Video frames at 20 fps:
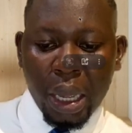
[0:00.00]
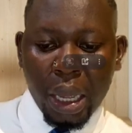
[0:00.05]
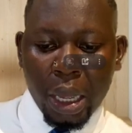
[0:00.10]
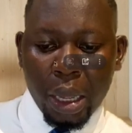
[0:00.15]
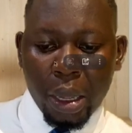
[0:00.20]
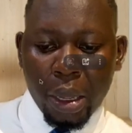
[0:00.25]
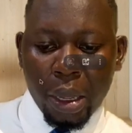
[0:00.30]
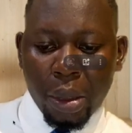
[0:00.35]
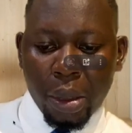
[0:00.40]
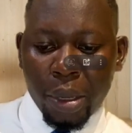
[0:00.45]

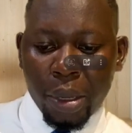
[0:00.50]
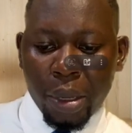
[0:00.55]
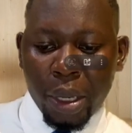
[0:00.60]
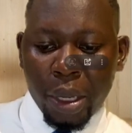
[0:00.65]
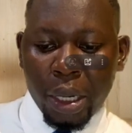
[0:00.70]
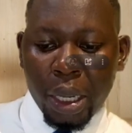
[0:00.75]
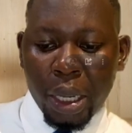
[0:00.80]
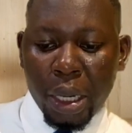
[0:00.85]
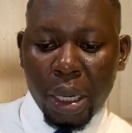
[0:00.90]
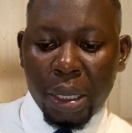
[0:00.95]

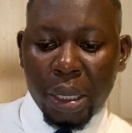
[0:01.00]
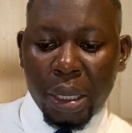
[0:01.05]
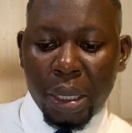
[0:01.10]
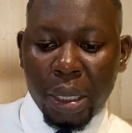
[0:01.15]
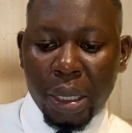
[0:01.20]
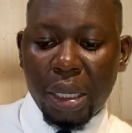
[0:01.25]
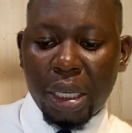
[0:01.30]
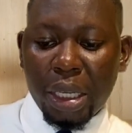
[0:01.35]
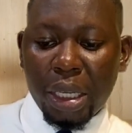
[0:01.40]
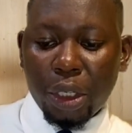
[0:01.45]
in a
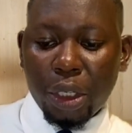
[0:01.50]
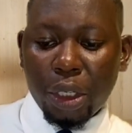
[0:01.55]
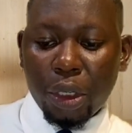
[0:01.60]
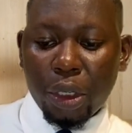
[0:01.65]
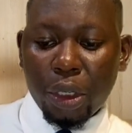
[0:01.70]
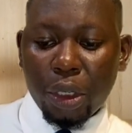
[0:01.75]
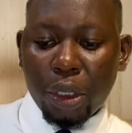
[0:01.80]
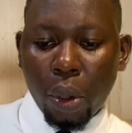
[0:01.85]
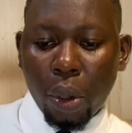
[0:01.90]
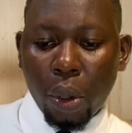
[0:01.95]

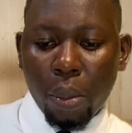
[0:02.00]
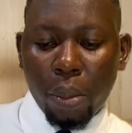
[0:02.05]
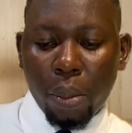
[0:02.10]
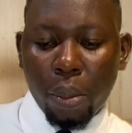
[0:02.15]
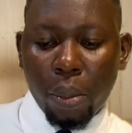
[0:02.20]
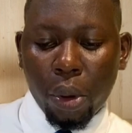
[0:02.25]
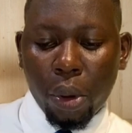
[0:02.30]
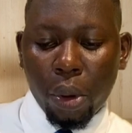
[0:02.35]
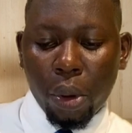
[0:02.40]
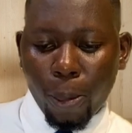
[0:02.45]
distribution
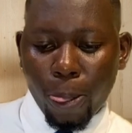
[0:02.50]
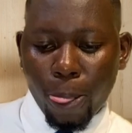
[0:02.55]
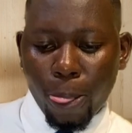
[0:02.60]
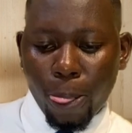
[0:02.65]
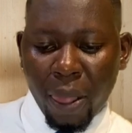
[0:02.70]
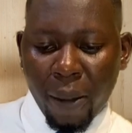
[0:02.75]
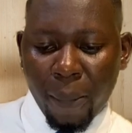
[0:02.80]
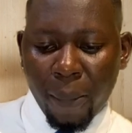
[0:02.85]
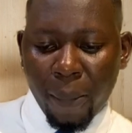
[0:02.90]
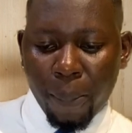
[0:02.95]
board.
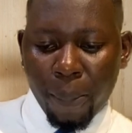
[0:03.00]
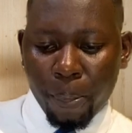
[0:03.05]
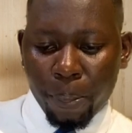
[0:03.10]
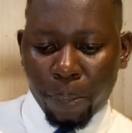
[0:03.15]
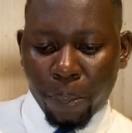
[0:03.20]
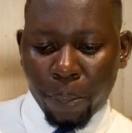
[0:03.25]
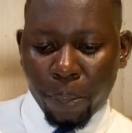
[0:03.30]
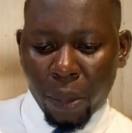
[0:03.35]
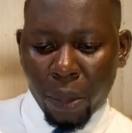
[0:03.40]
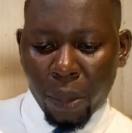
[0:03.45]

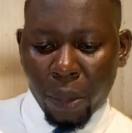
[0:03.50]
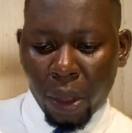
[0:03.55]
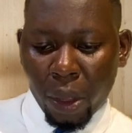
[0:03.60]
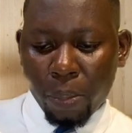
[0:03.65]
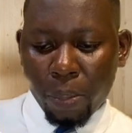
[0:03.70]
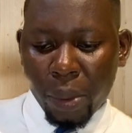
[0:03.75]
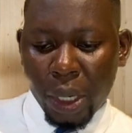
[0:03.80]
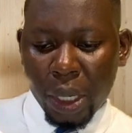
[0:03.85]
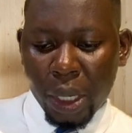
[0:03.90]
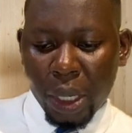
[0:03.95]
So
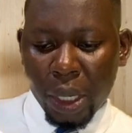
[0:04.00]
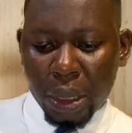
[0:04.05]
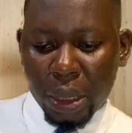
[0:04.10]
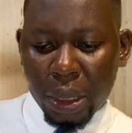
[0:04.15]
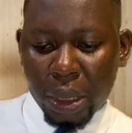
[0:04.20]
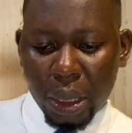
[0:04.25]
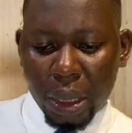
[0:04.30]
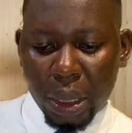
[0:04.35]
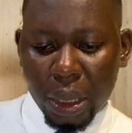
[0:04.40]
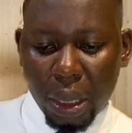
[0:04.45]
please,